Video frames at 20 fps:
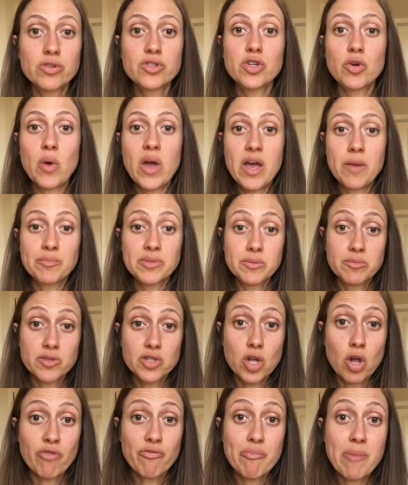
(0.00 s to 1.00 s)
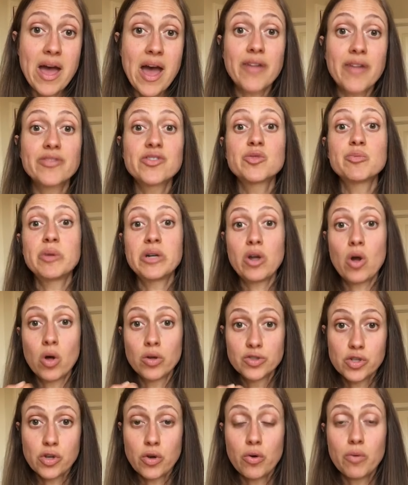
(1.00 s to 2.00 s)
So Epsom salt baths, but
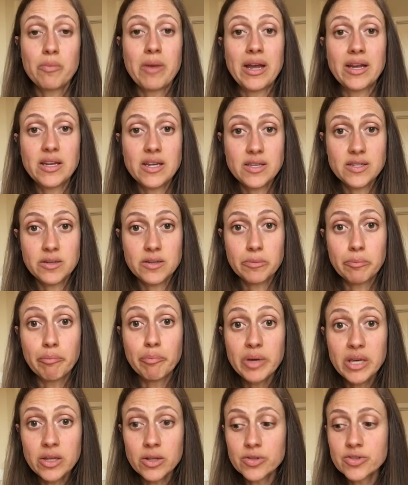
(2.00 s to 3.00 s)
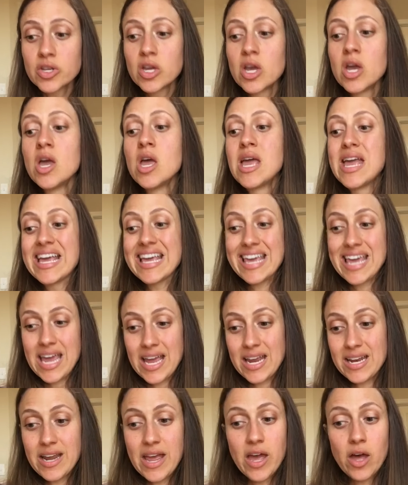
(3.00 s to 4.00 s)
also magnesium pills
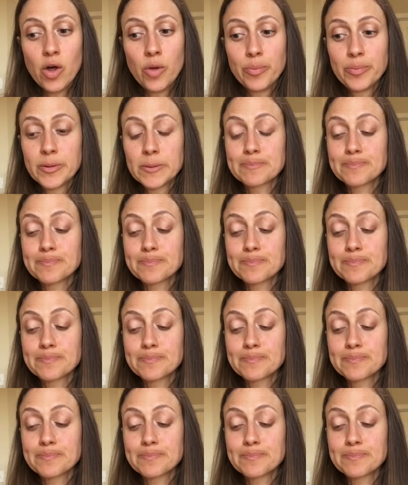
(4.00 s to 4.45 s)
can help